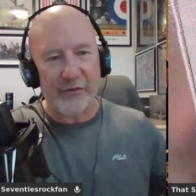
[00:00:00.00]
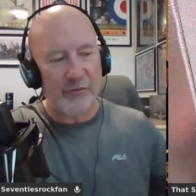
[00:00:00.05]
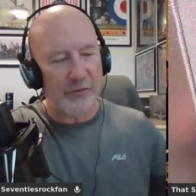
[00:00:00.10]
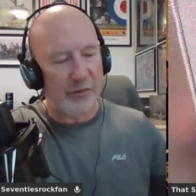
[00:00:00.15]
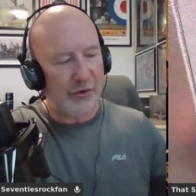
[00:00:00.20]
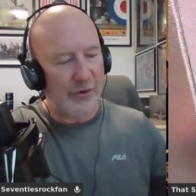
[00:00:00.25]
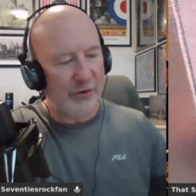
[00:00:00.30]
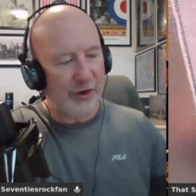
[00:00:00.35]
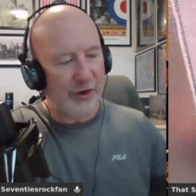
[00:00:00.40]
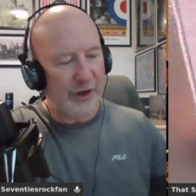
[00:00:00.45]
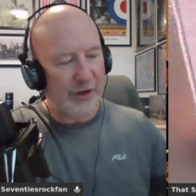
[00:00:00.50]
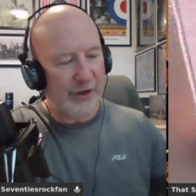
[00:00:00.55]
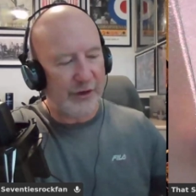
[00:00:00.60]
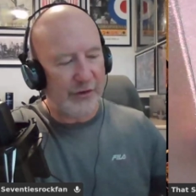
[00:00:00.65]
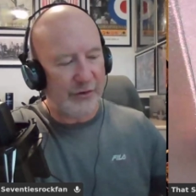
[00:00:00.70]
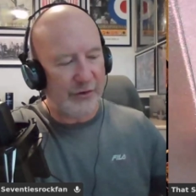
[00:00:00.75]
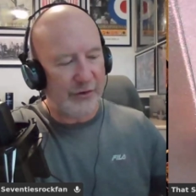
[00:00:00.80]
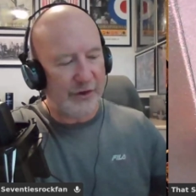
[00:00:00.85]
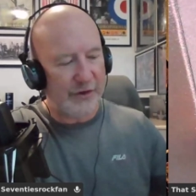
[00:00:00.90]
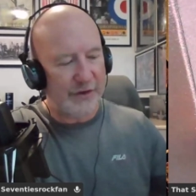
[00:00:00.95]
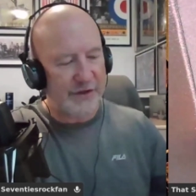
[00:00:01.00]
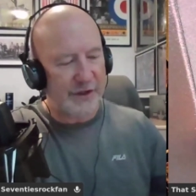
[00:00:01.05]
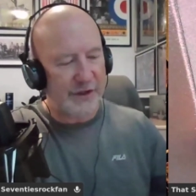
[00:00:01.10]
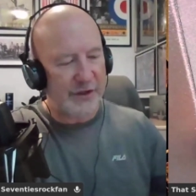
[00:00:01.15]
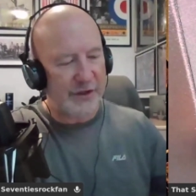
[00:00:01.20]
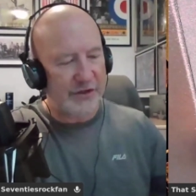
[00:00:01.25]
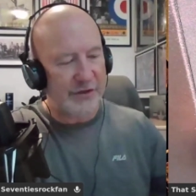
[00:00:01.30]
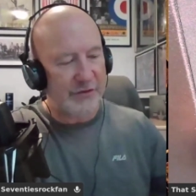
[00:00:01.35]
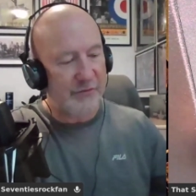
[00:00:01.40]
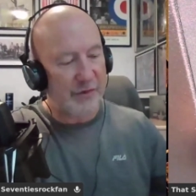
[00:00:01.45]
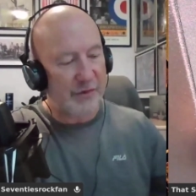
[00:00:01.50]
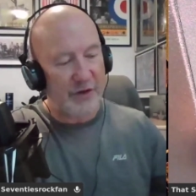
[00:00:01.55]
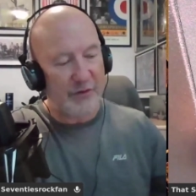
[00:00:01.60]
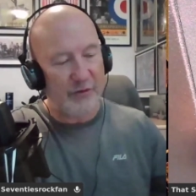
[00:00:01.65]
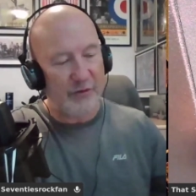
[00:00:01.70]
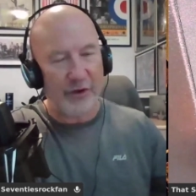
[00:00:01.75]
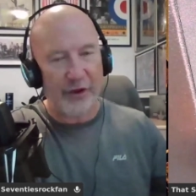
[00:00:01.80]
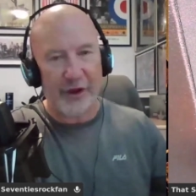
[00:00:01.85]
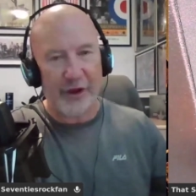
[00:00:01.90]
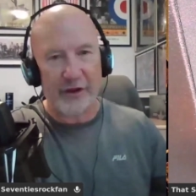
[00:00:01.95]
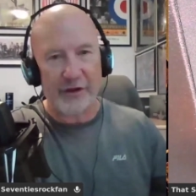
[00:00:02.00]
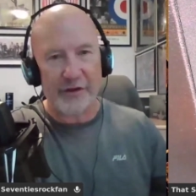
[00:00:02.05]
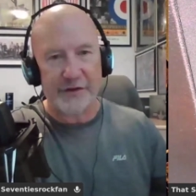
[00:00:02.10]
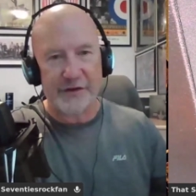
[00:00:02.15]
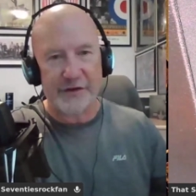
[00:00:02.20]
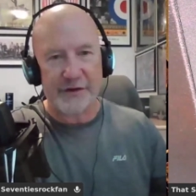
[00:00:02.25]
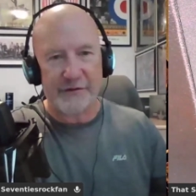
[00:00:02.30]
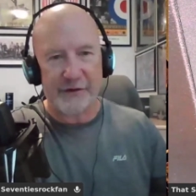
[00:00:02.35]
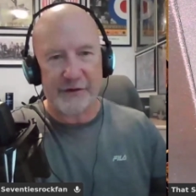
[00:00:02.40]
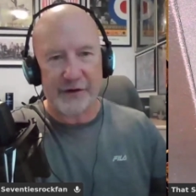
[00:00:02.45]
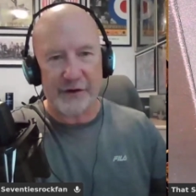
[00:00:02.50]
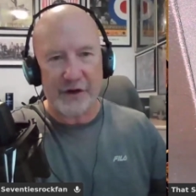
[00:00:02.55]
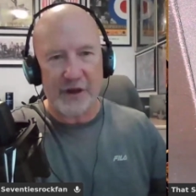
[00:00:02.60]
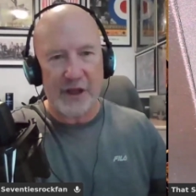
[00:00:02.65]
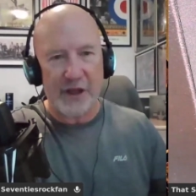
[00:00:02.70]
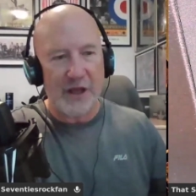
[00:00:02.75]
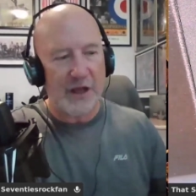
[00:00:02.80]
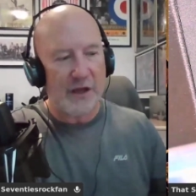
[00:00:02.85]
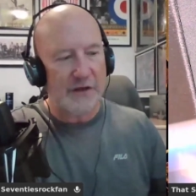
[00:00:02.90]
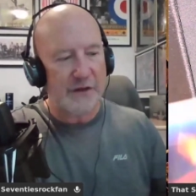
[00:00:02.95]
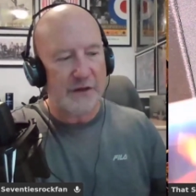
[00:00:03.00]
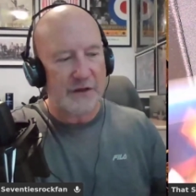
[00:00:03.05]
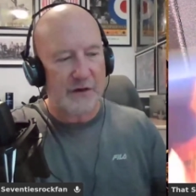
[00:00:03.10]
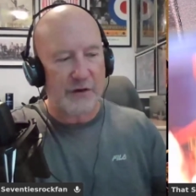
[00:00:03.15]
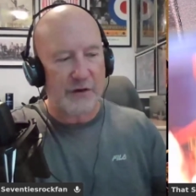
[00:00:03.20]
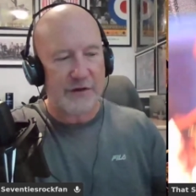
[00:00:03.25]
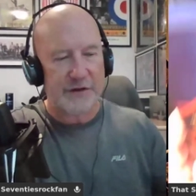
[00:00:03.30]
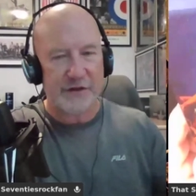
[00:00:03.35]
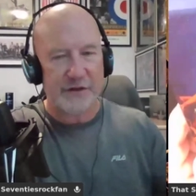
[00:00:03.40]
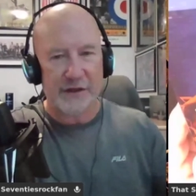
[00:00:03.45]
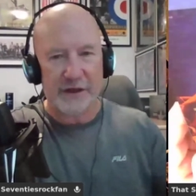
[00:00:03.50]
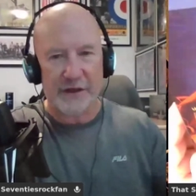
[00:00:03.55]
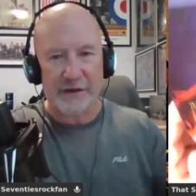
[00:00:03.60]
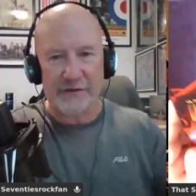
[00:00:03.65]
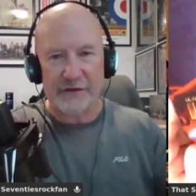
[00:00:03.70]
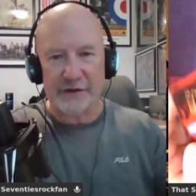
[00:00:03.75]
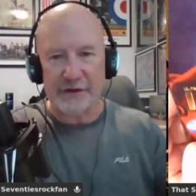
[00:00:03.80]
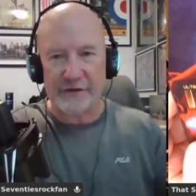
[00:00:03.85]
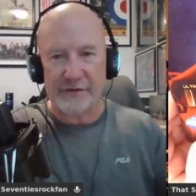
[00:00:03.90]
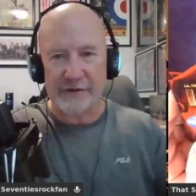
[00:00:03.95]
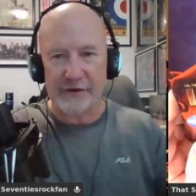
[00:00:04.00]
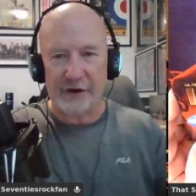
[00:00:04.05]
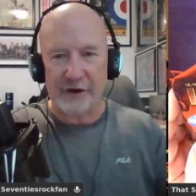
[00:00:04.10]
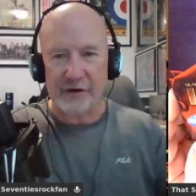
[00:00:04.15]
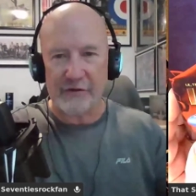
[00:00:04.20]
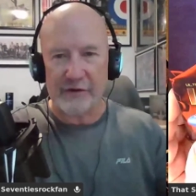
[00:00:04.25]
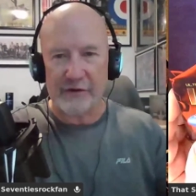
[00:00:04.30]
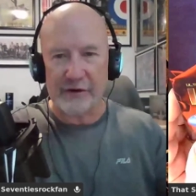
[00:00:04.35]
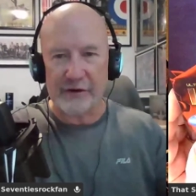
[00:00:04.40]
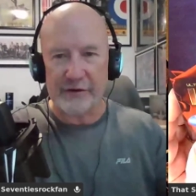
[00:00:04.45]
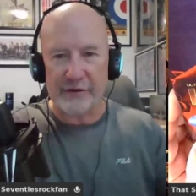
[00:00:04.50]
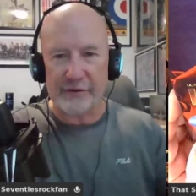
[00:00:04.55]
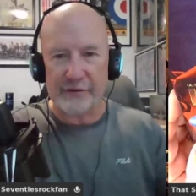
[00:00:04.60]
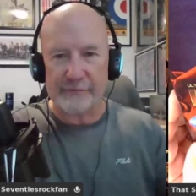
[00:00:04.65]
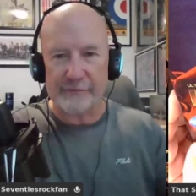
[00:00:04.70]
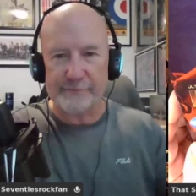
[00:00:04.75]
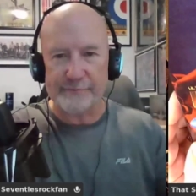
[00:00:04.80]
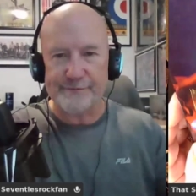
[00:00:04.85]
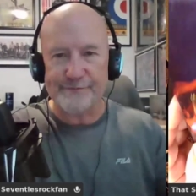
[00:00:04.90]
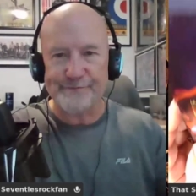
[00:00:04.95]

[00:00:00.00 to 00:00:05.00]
it in Blu-ray two disc edition, but what the hell, it's different. It's got the sleeve and different cover, so